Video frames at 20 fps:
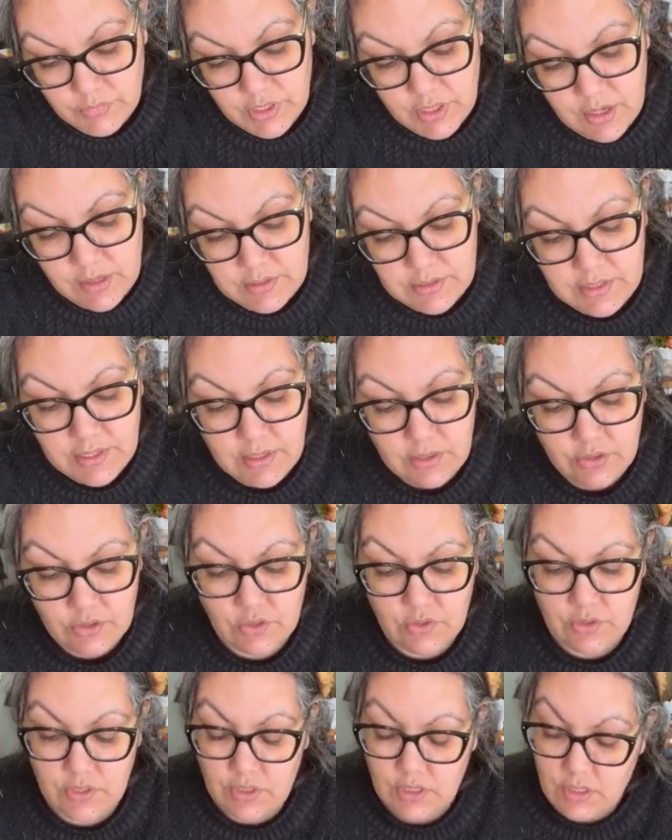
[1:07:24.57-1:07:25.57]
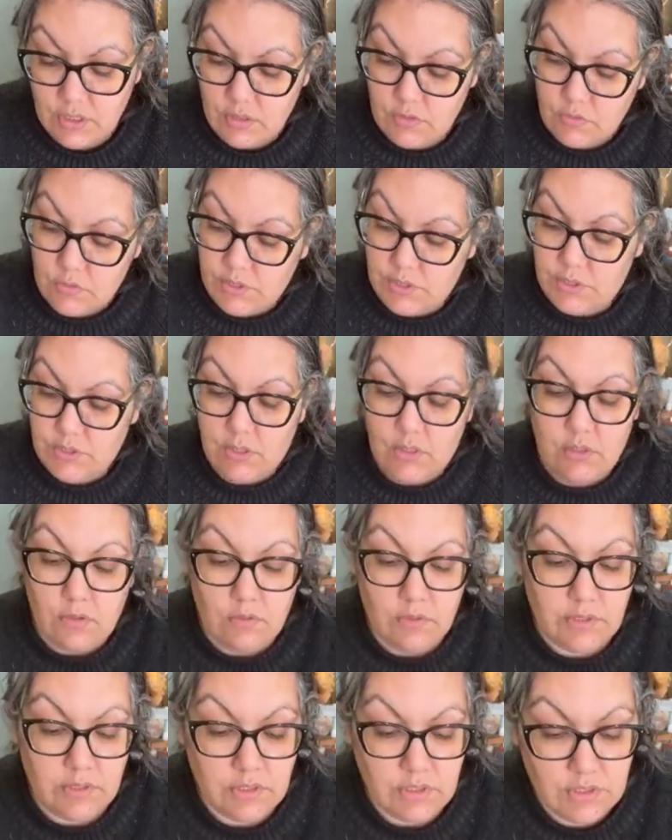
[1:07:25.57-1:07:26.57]
but I tell you, the end
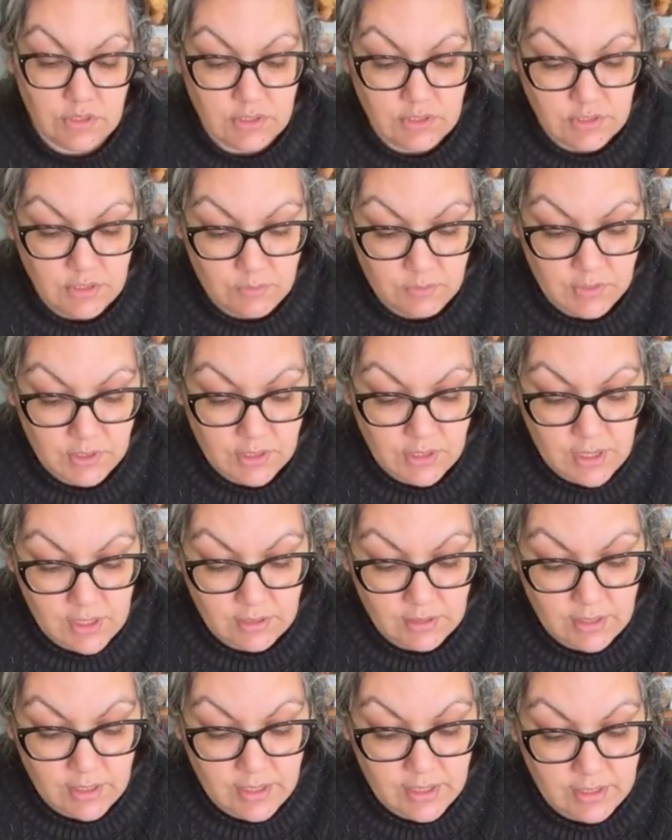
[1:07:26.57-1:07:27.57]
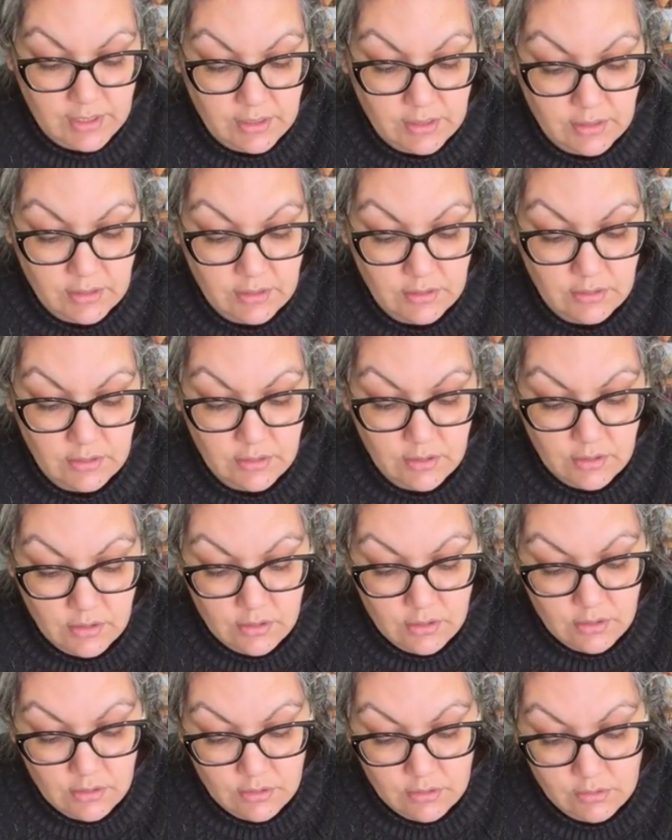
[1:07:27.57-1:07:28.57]
result is just something I like.
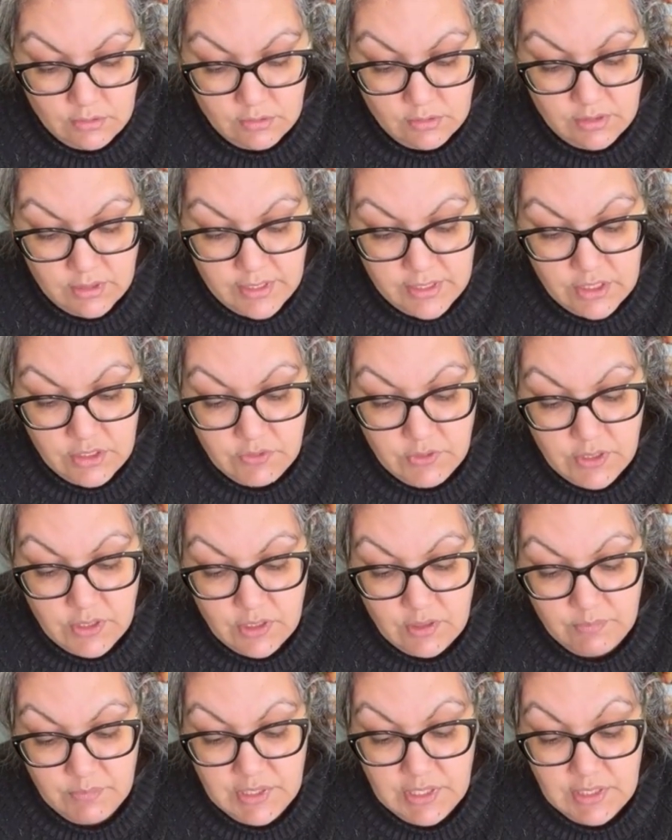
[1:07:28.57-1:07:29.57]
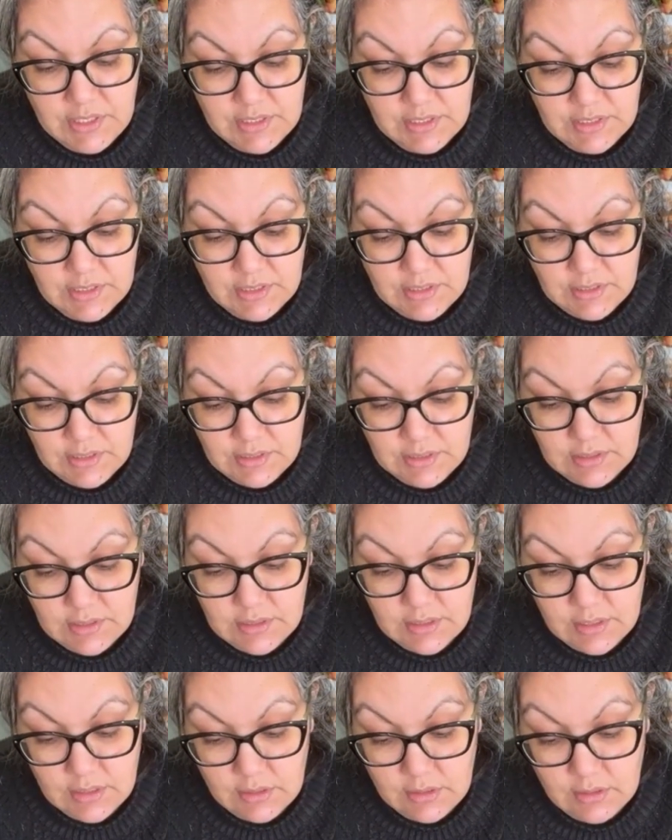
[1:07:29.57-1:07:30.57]
Layering up
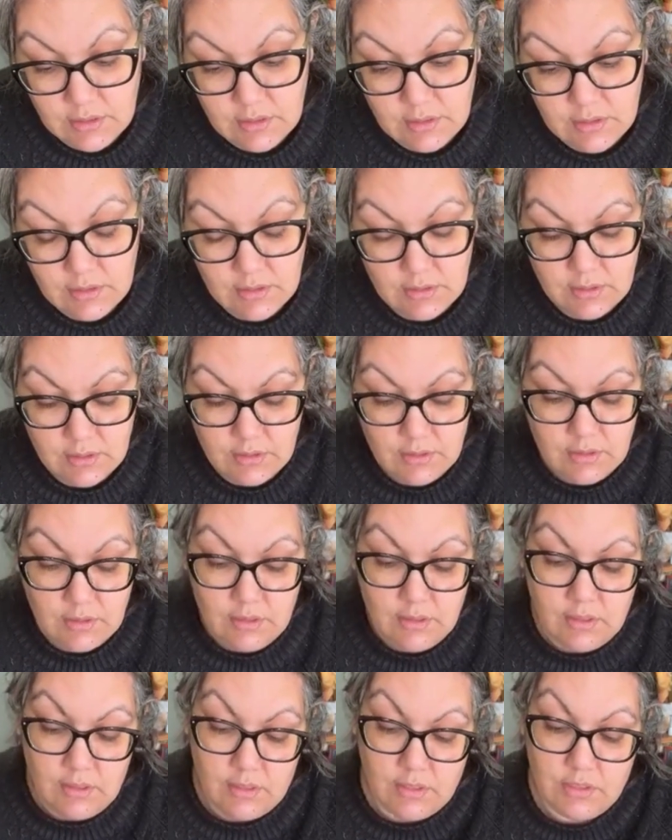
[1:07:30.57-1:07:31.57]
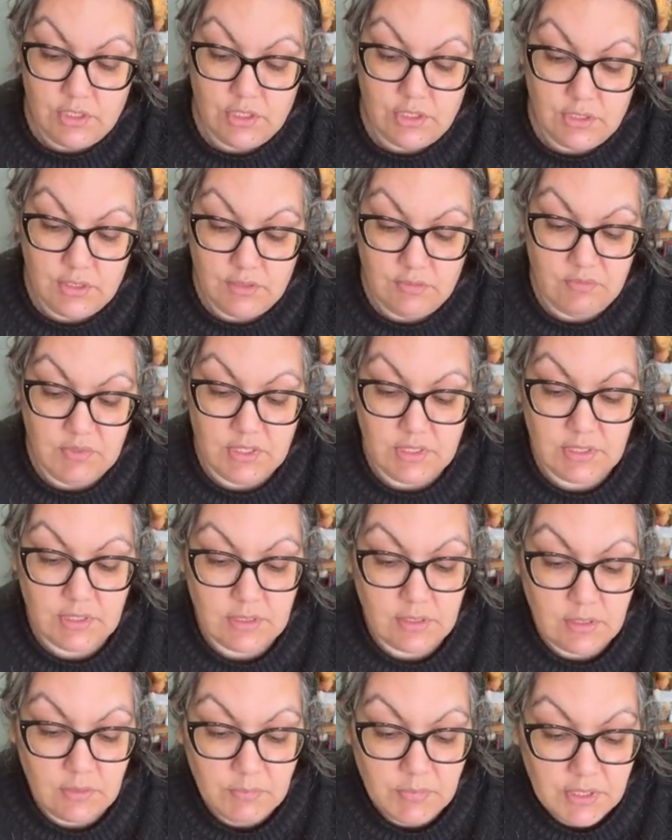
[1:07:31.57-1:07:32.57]
pieces, it just makes
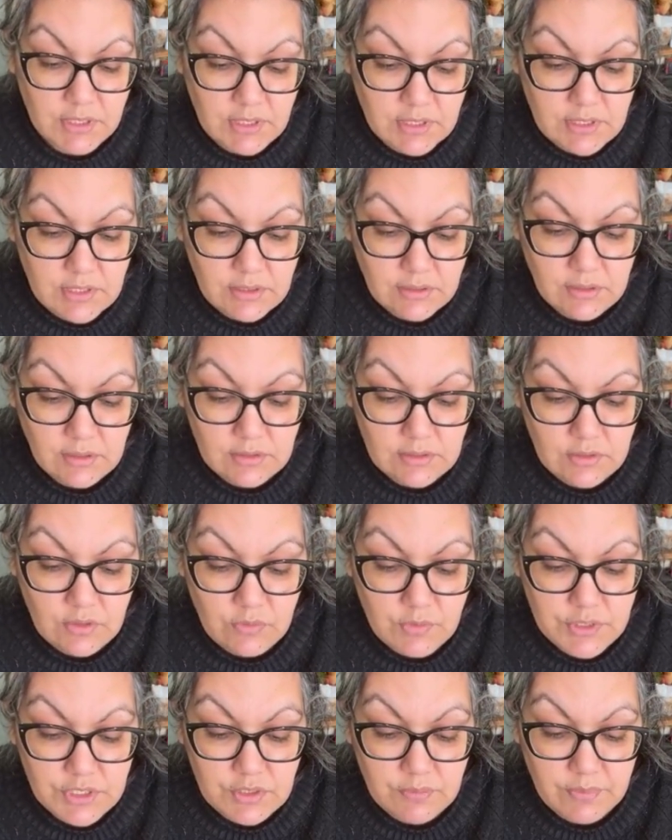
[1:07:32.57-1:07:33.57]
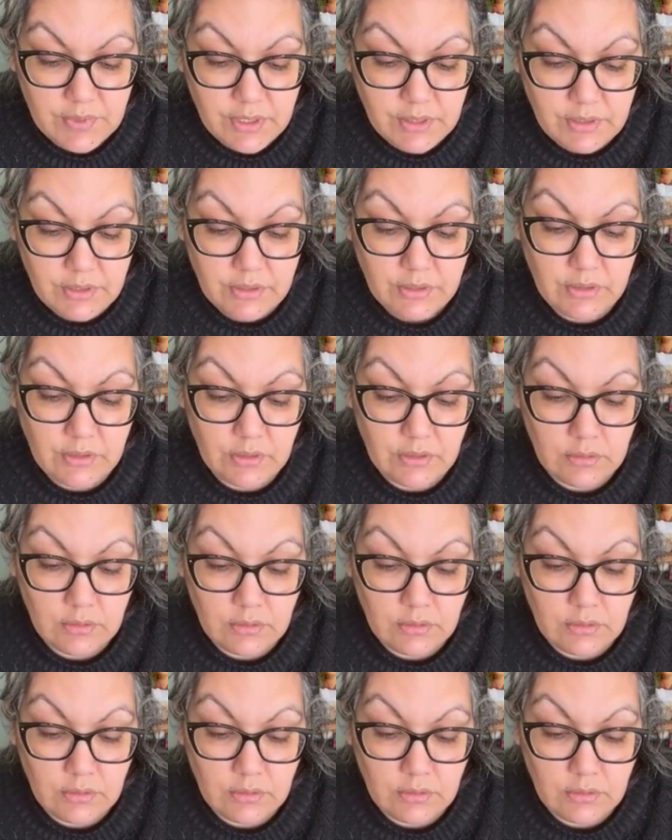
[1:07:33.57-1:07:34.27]
the piece look so much better.